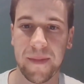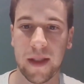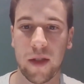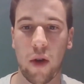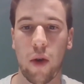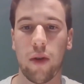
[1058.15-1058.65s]

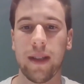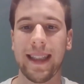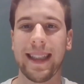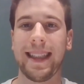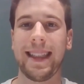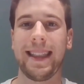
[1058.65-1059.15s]
So
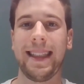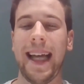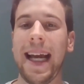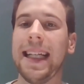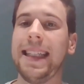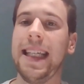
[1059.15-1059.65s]

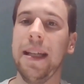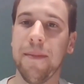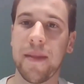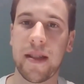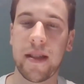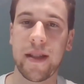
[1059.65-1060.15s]
data
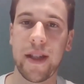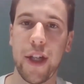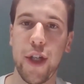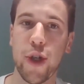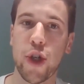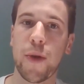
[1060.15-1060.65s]
teams
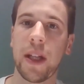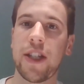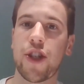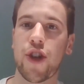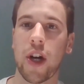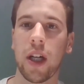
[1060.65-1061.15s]

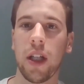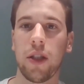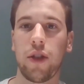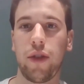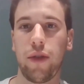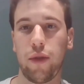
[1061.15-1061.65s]
usually struggle